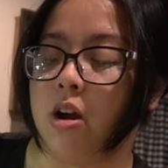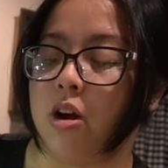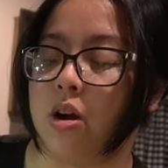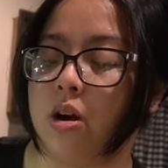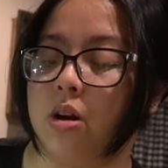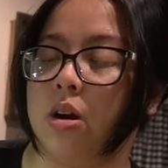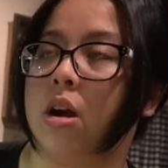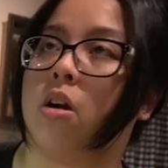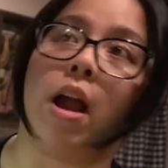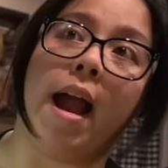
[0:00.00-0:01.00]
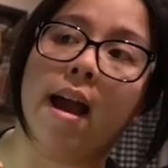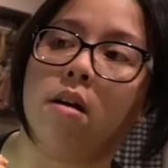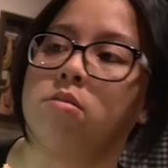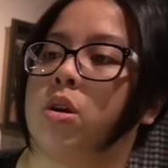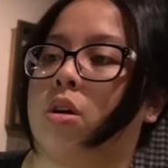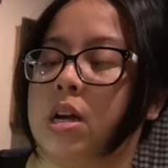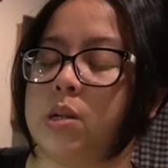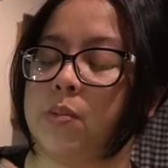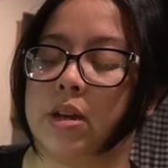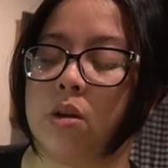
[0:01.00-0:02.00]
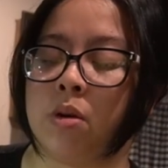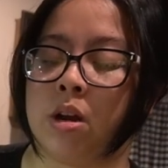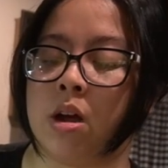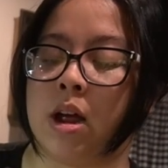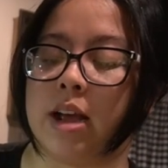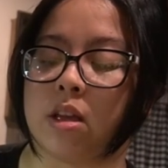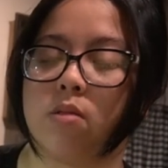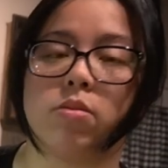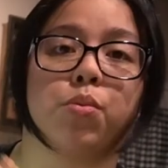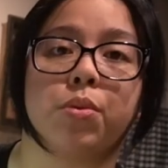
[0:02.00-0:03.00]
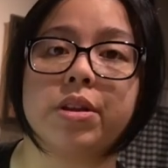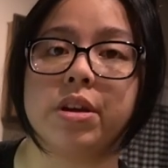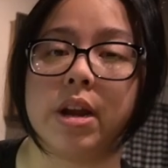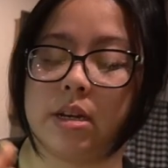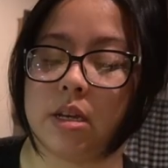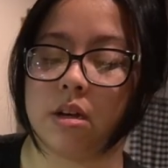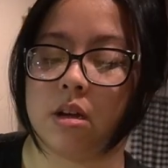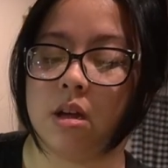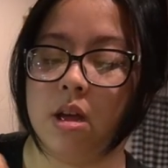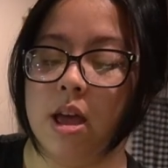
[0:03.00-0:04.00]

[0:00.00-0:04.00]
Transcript: her, her house, her husband and whatnot. I thought it was a really good idea.